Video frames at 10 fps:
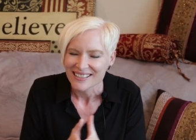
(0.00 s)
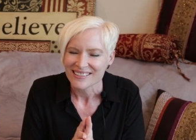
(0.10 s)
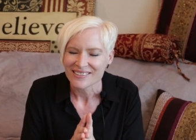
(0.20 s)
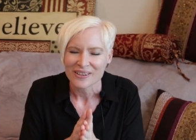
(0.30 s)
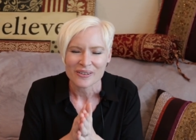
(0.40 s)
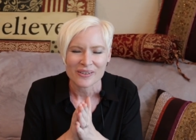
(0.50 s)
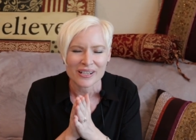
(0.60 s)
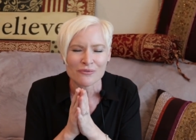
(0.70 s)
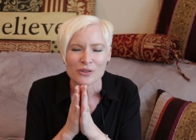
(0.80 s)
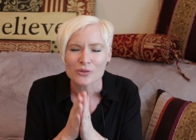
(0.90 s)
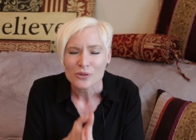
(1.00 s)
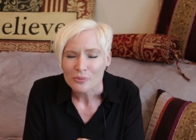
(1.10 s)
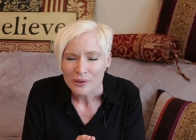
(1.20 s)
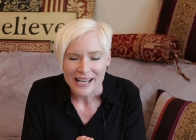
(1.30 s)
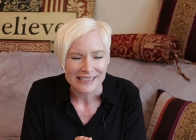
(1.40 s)
So if you do
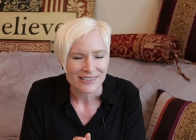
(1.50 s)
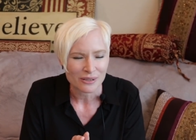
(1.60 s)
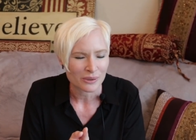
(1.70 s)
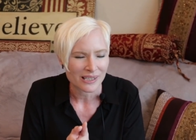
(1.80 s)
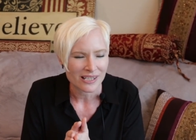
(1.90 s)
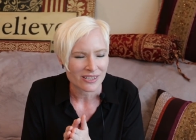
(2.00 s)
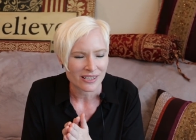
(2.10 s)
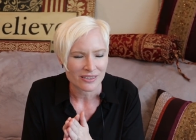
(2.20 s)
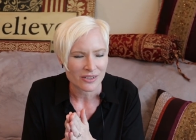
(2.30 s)
practice a religion,